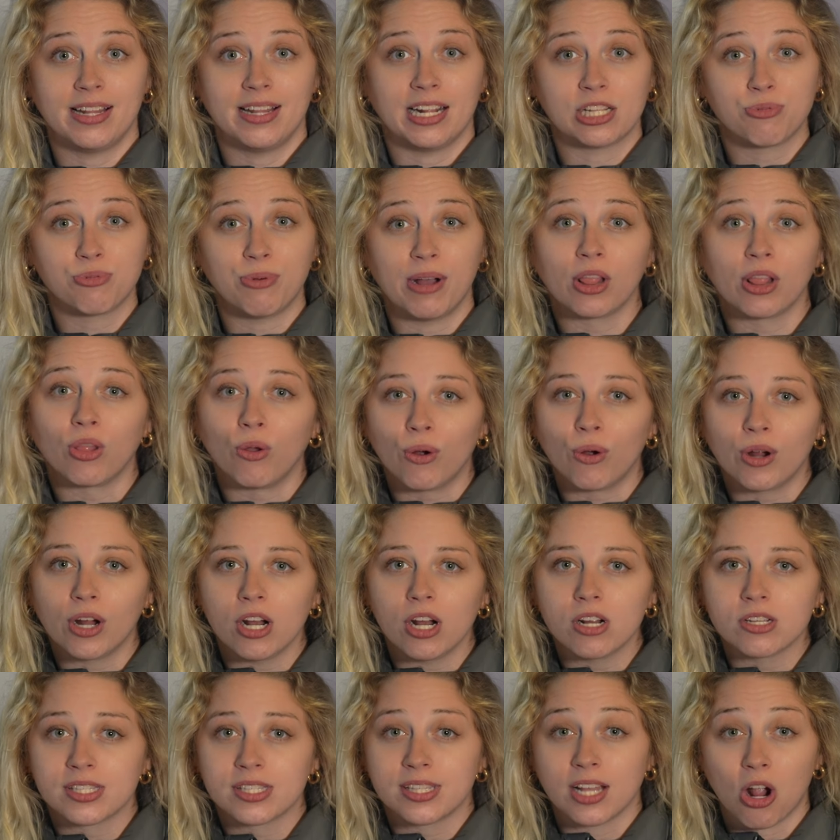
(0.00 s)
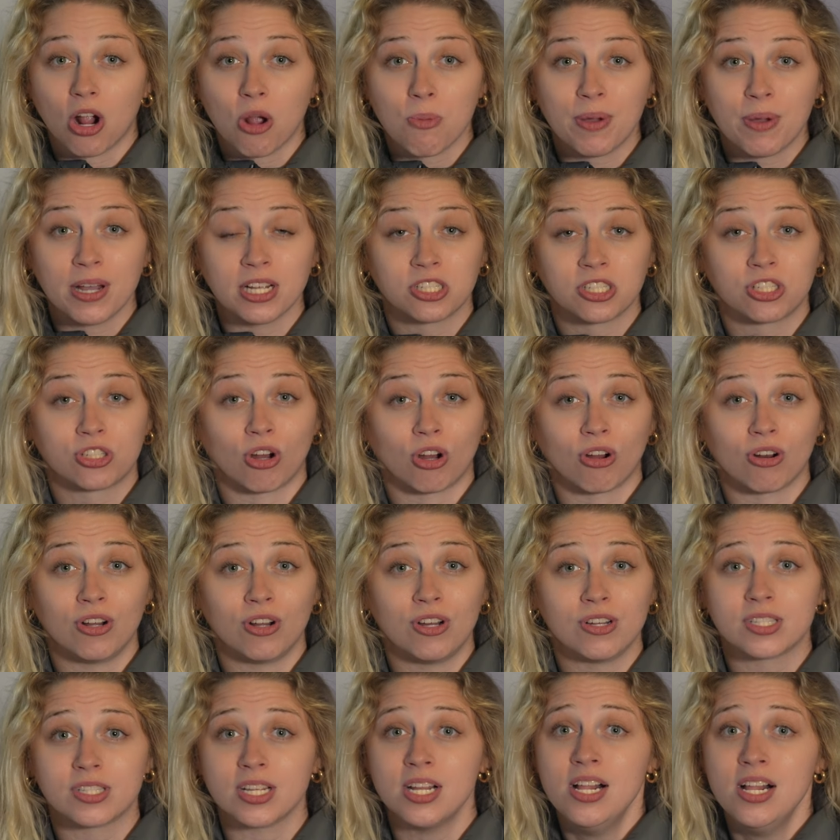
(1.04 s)
That's why lawyers, therapists,
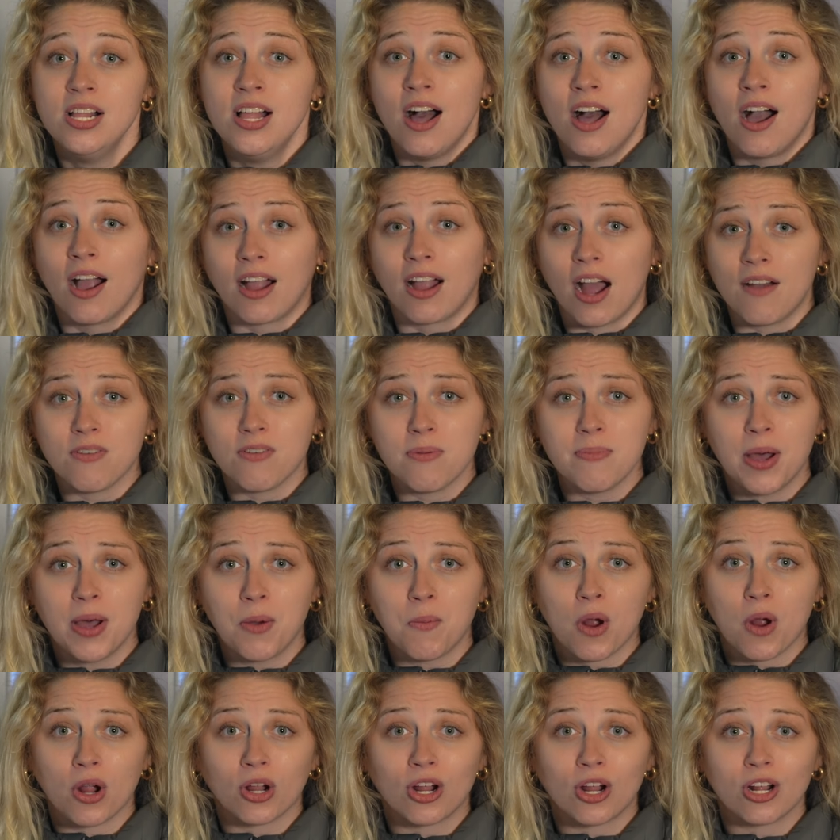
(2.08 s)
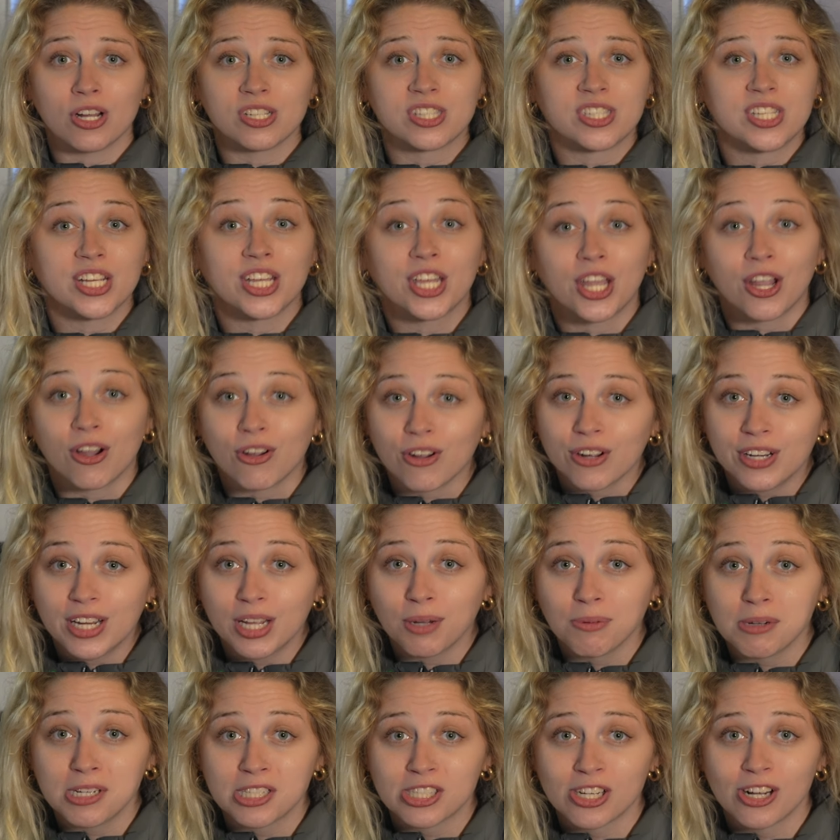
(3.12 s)
journals, government workers, security
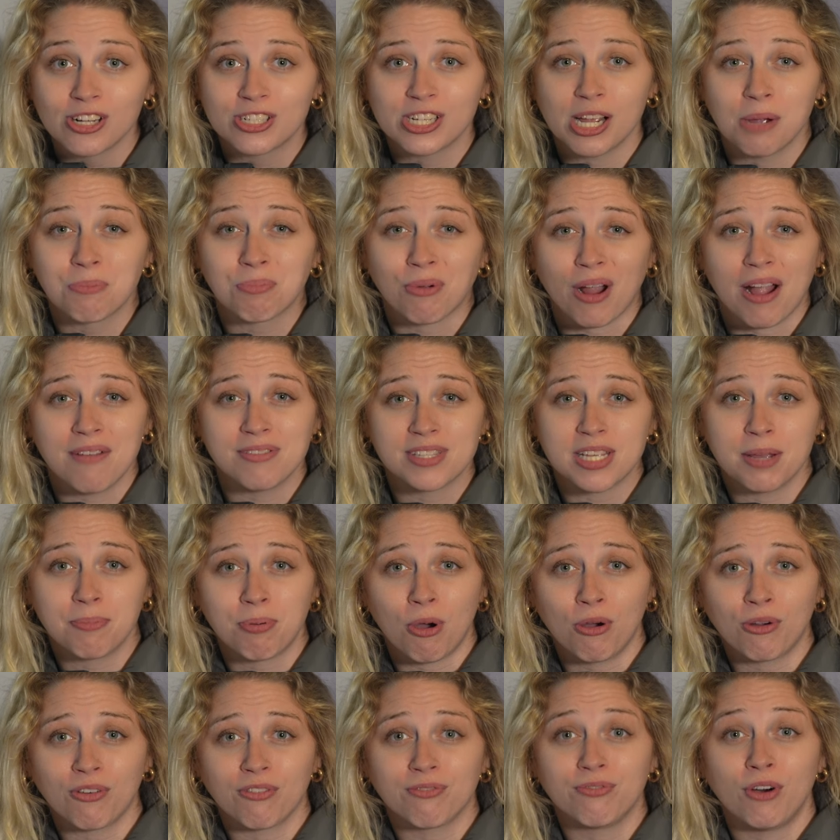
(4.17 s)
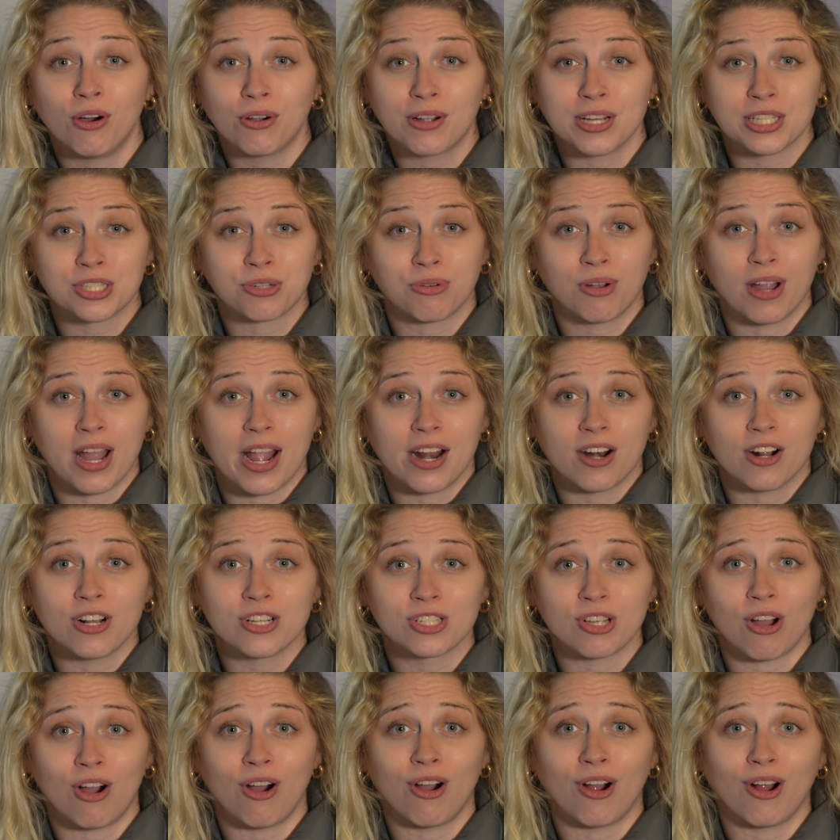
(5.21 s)
research, and privacy-focused
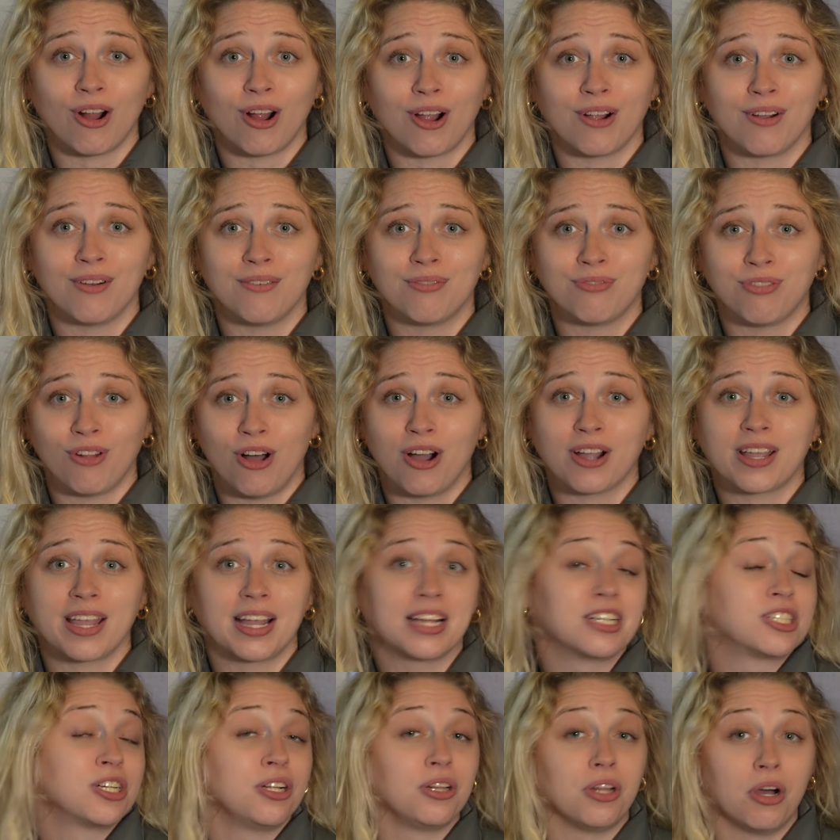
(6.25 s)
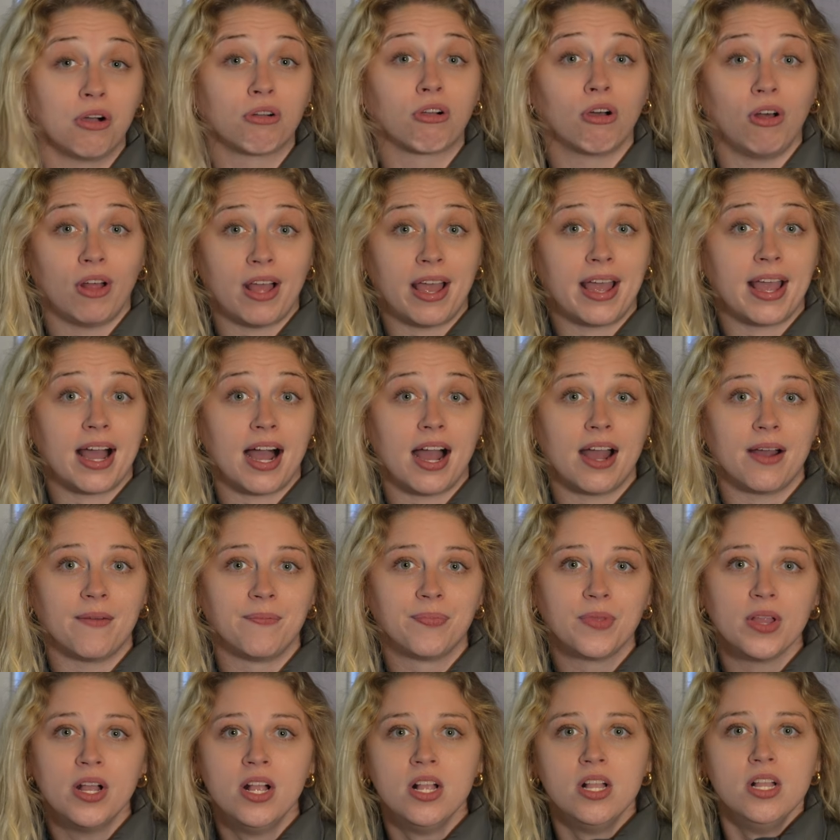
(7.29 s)
creators are flocking to local AI.
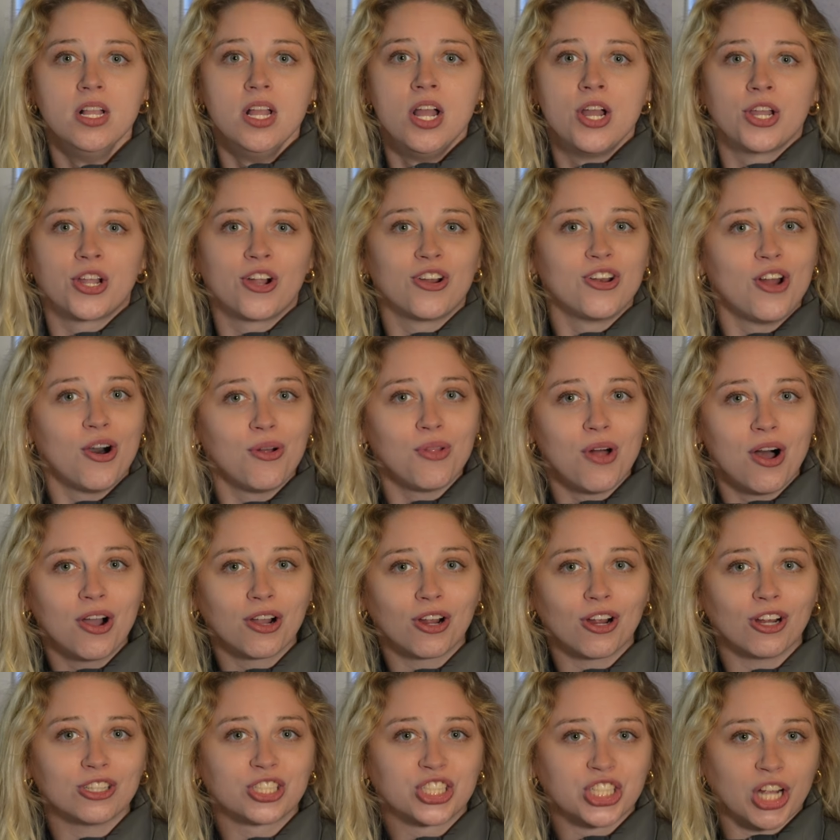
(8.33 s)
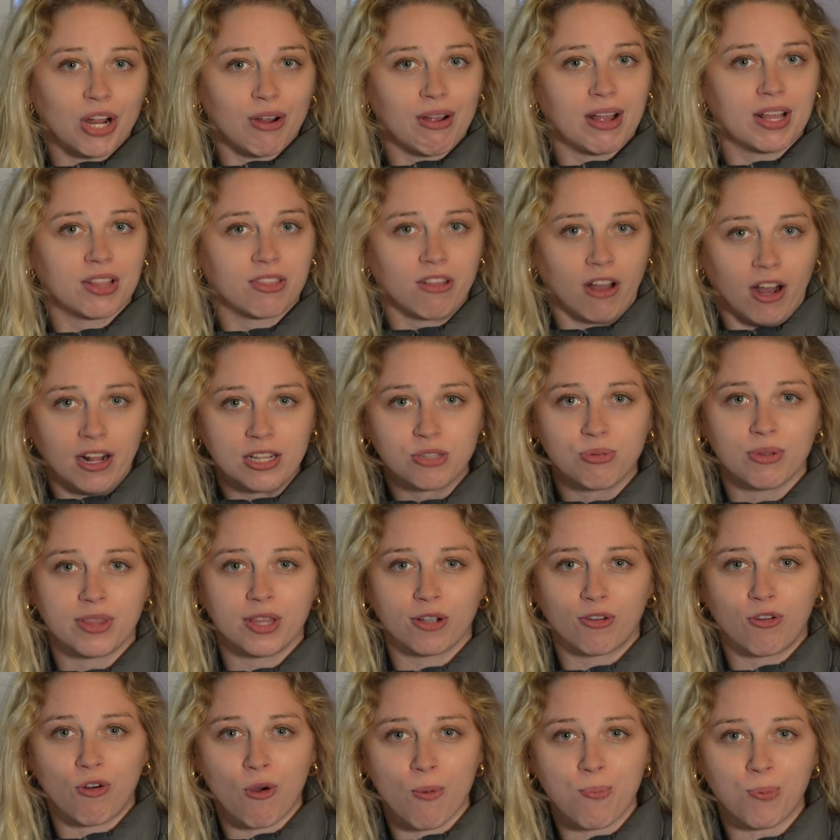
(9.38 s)
You're no longer sharing thoughts with
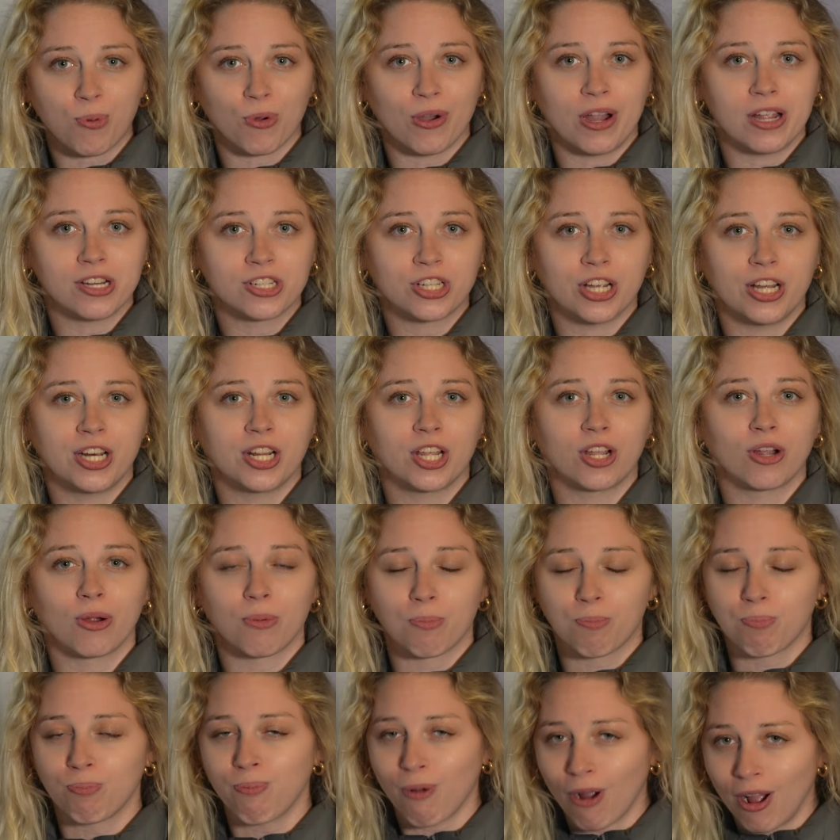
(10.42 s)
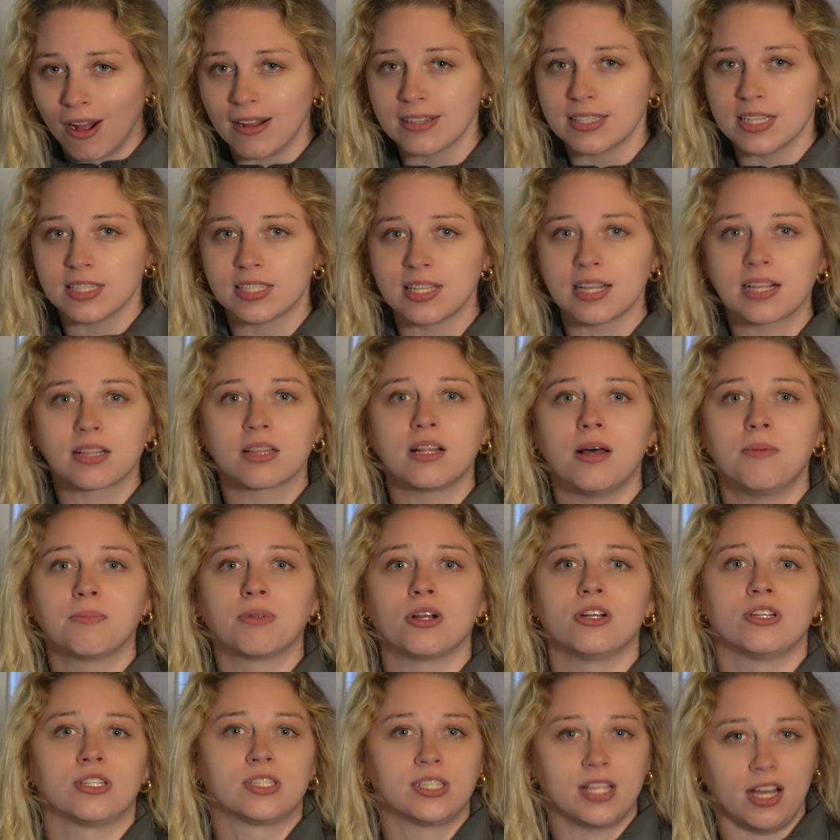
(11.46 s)
a corporation, you're processing them
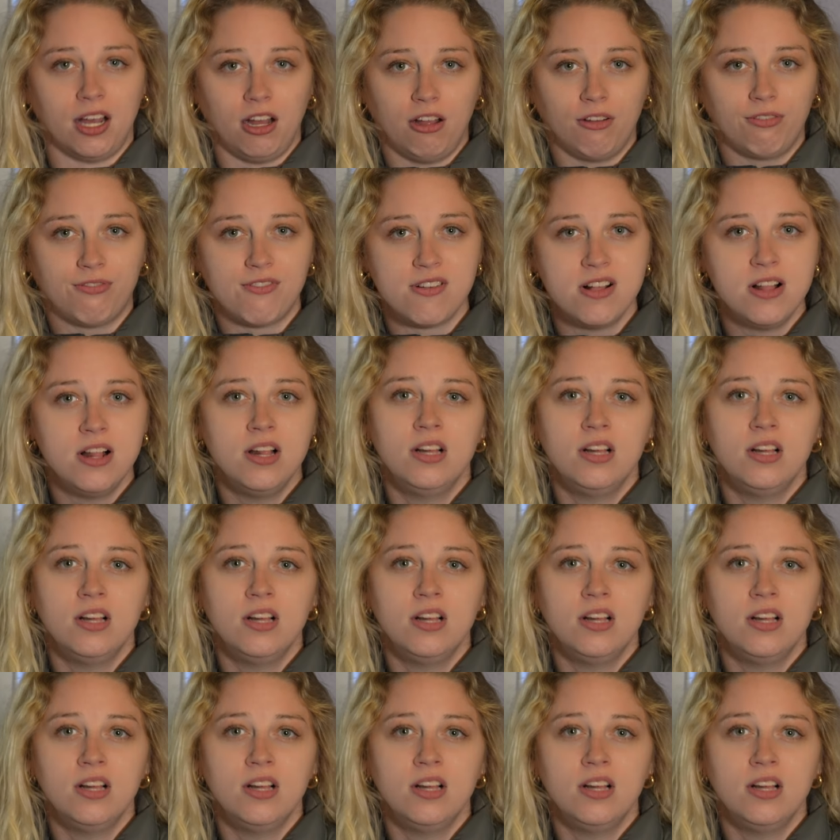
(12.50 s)
yourself.